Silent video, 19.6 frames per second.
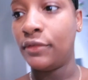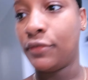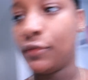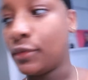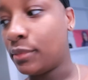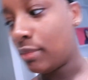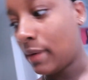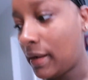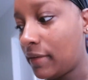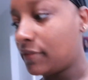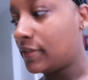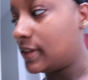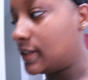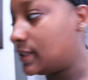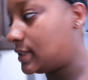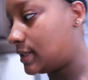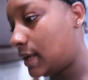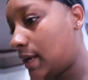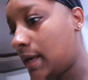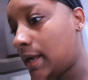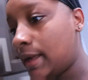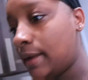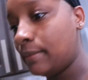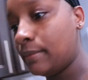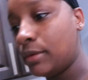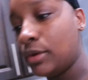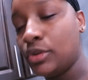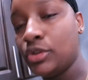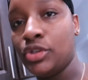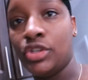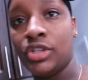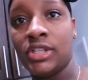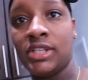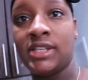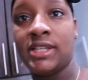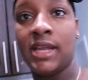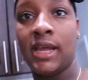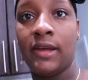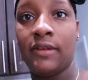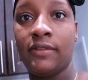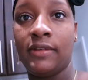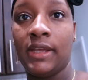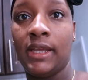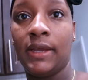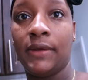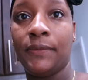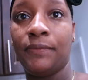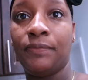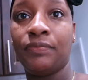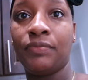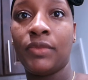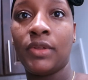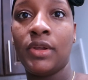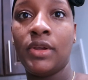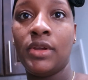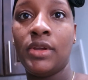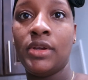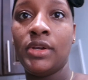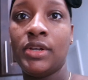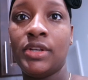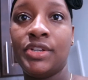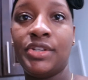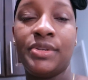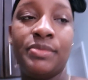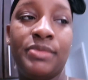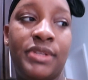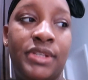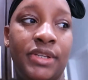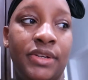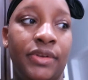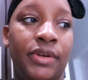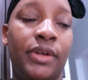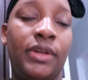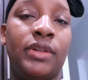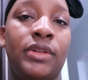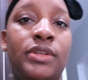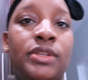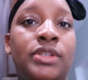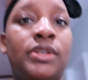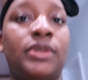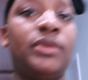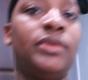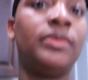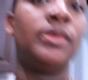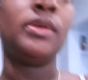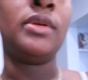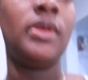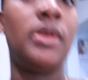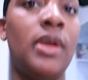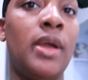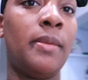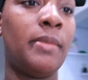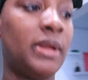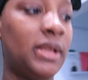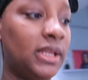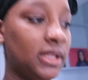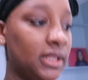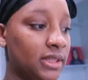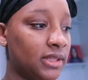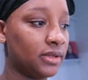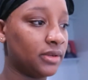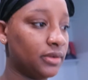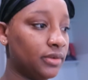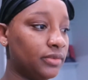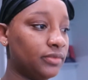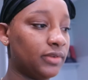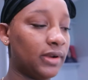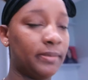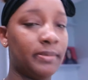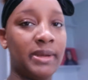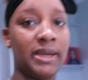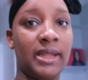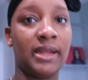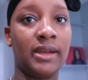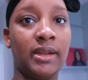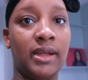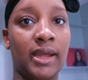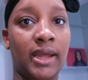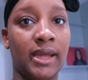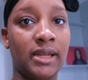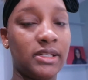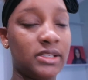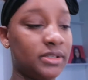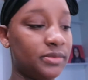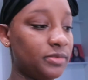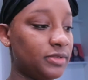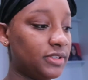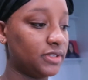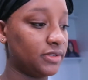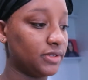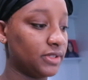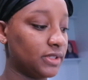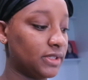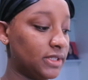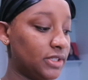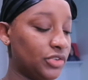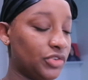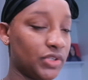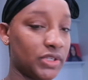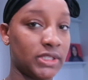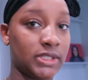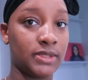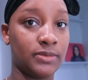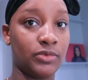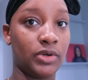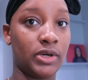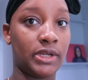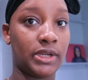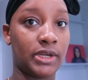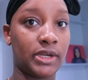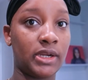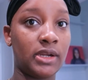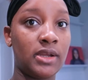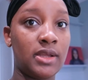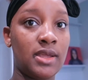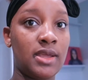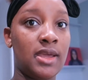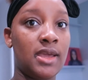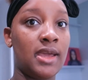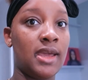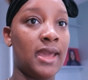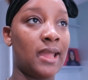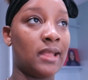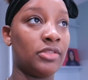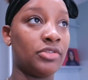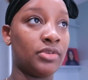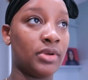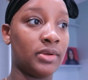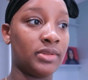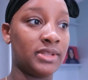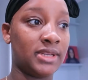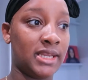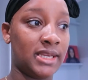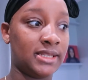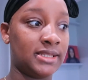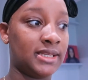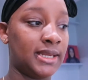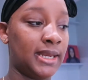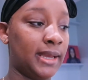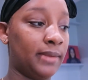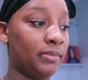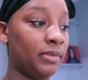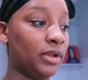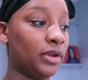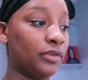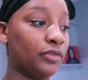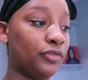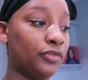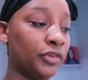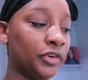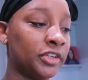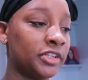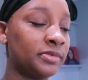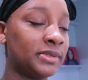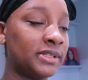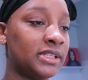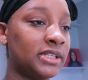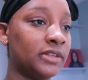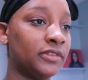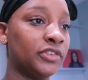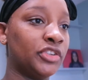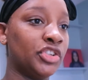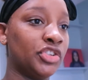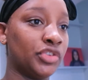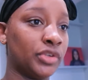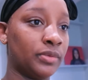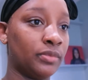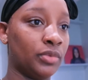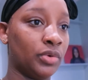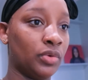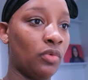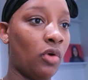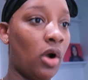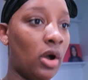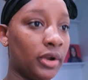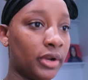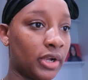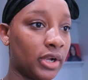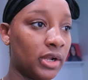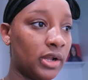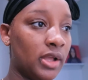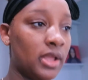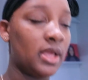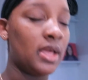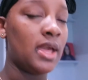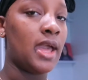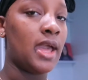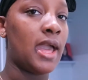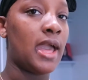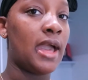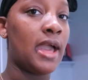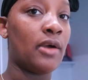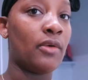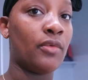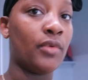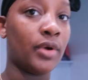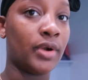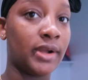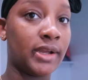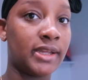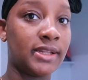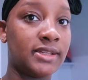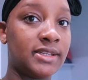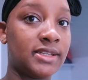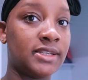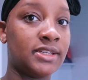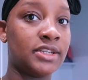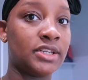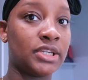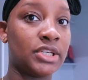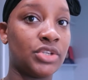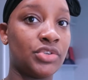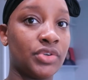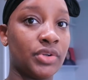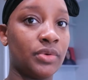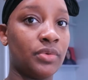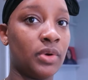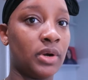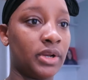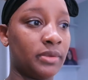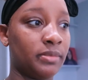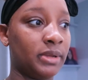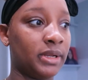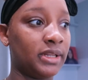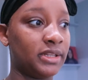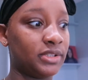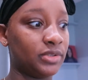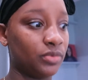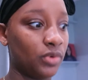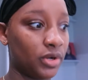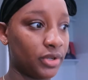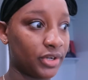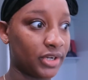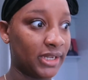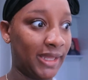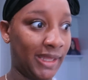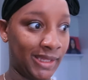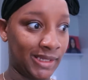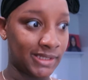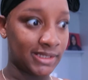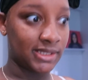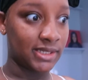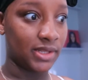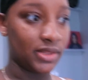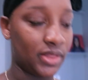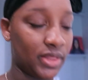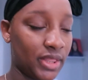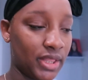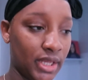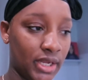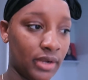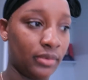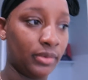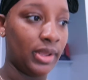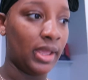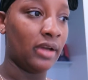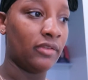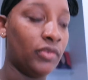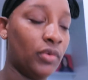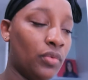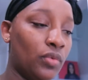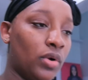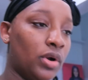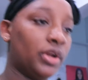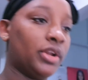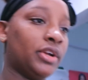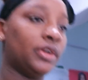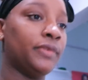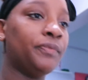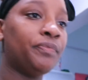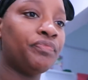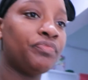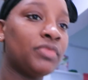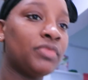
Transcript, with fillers: for breakfast I'm just having some cereal. So I'm gonna eat the ripe banana and some cereal and drink some water. And throughout the day today, I'm gonna force myself to drink more water. At work, it's easier to drink water because the water is there. We have a water